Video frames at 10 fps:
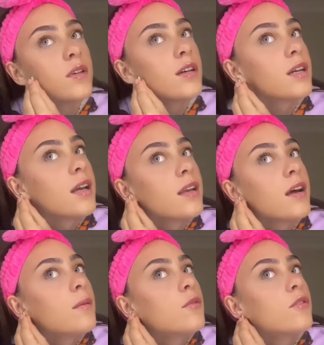Okay, now
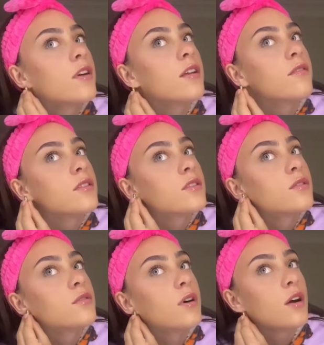I'm all ready for
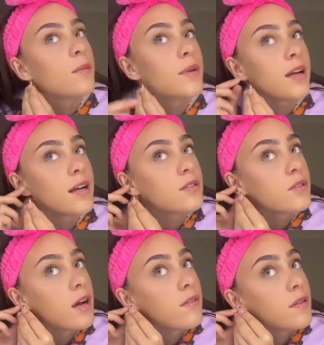school. I hope you guys all
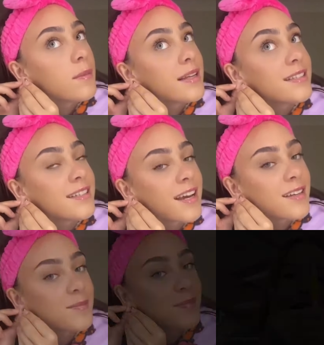have the best day.
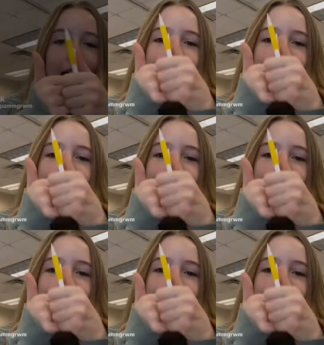Bye.